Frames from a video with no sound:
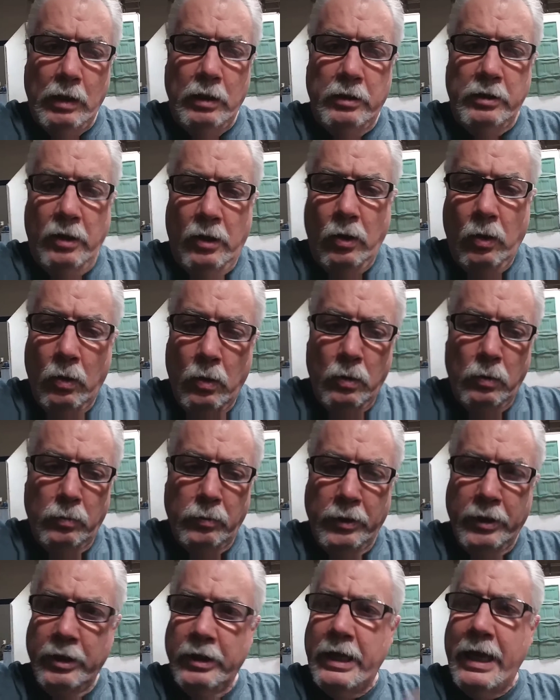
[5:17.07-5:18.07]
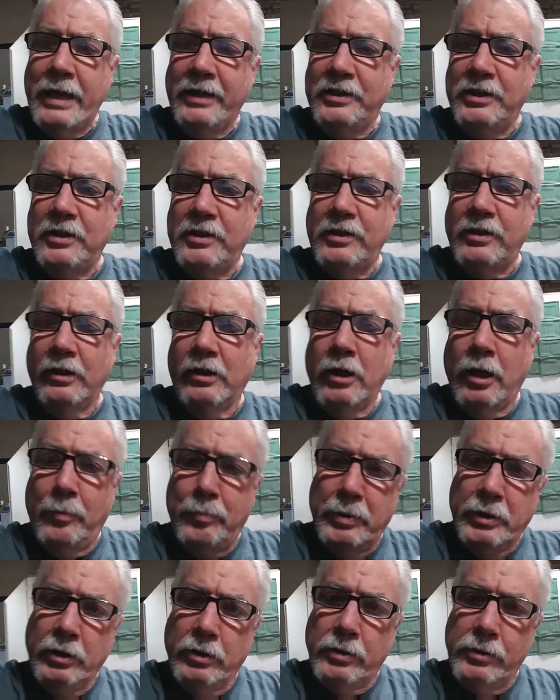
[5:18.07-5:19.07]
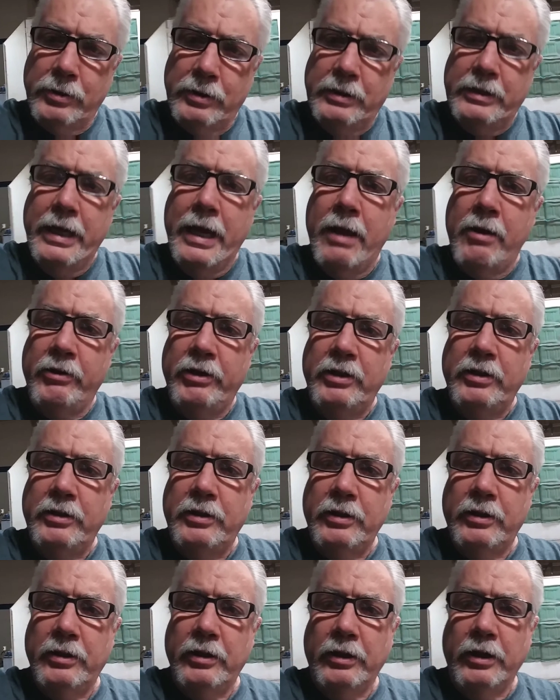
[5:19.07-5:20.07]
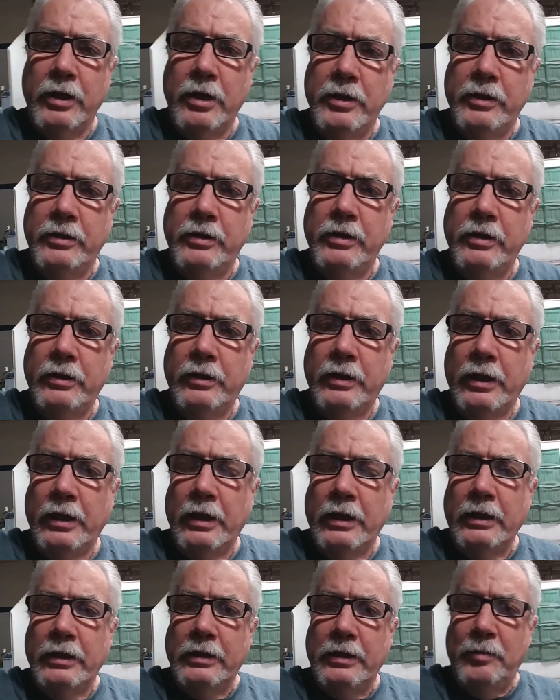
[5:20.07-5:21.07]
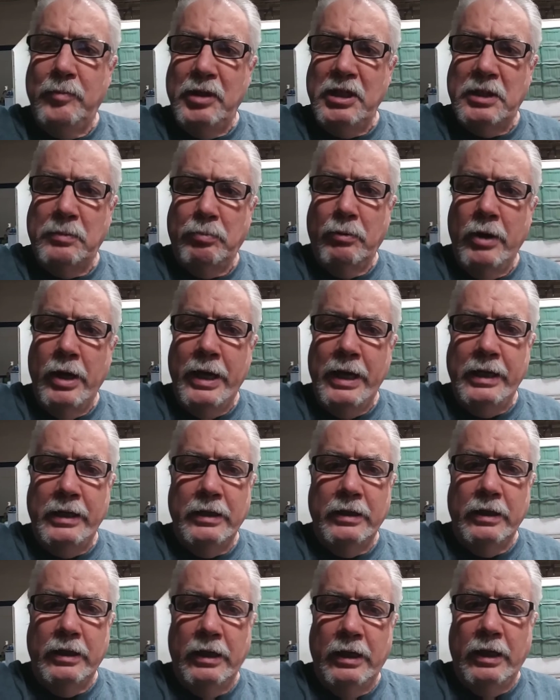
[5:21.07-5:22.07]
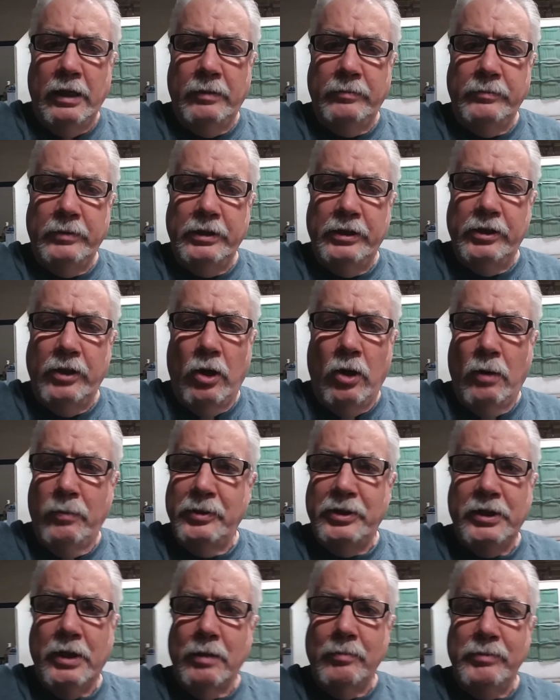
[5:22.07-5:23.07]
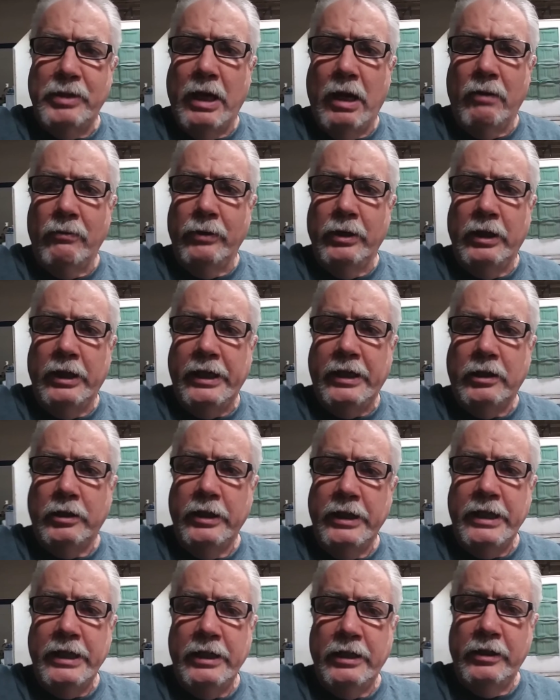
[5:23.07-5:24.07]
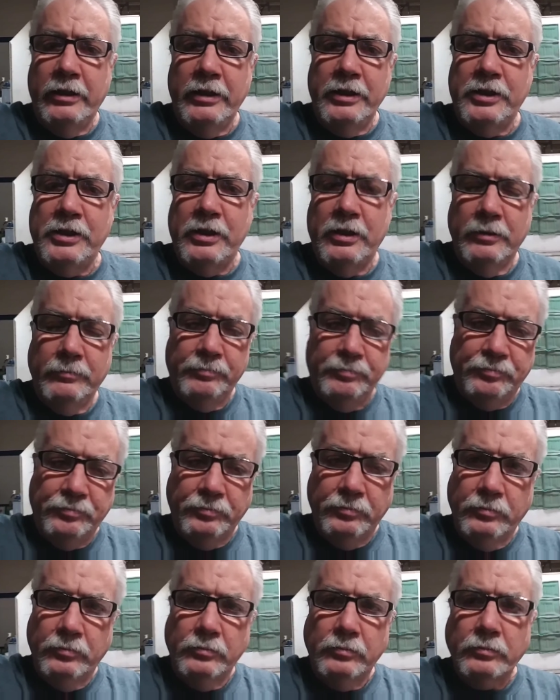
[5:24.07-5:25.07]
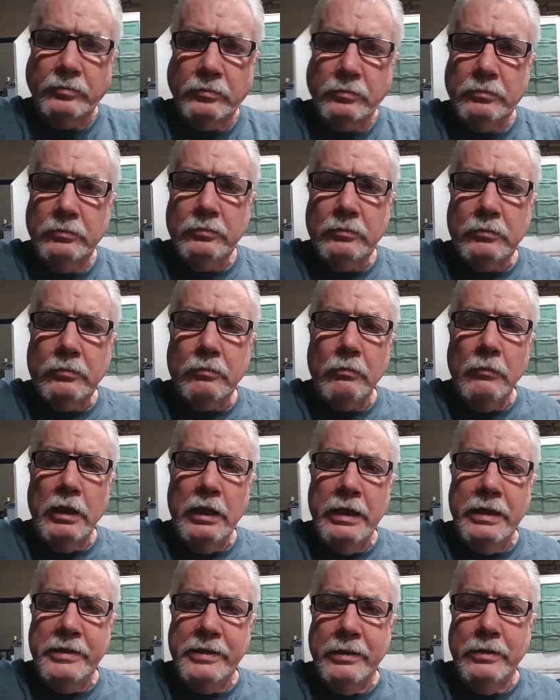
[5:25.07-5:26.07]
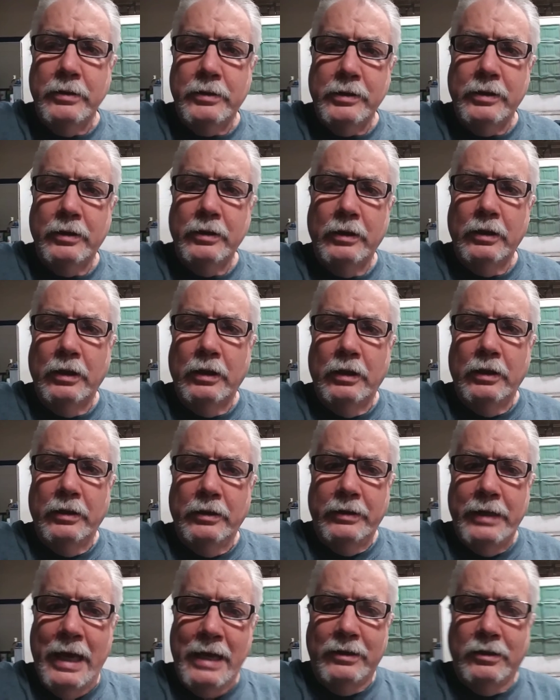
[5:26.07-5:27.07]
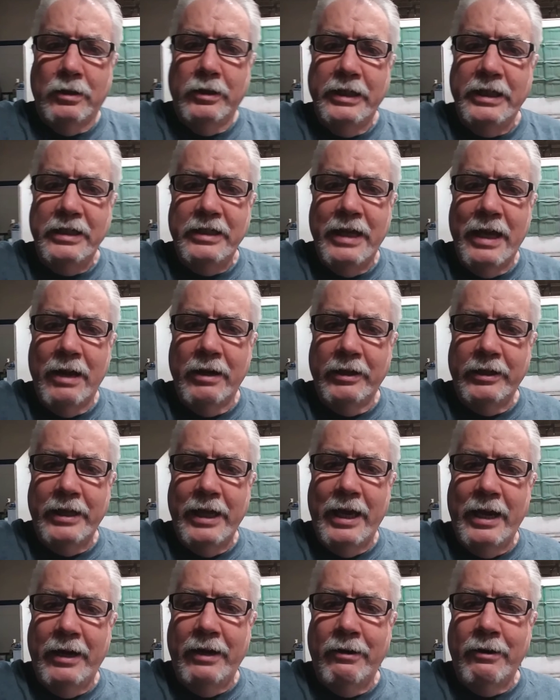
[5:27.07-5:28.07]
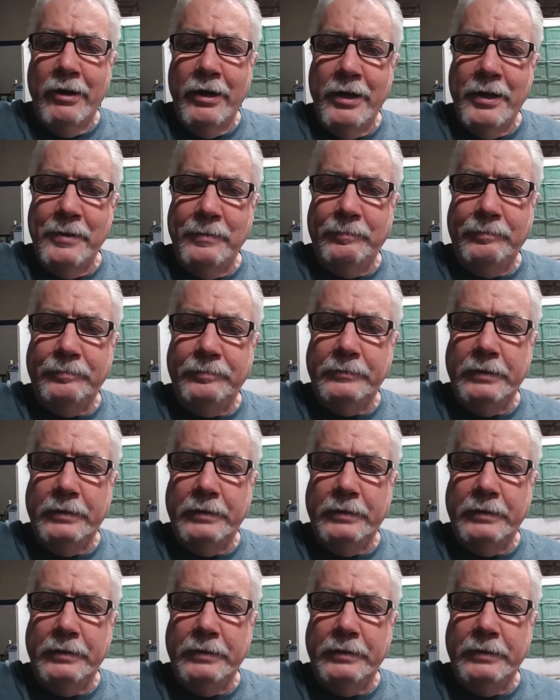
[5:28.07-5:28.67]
the hole where it exits the cup and goes down into the gun to be sprayed, it always comes out really clean, and this isn't that clean down in that area.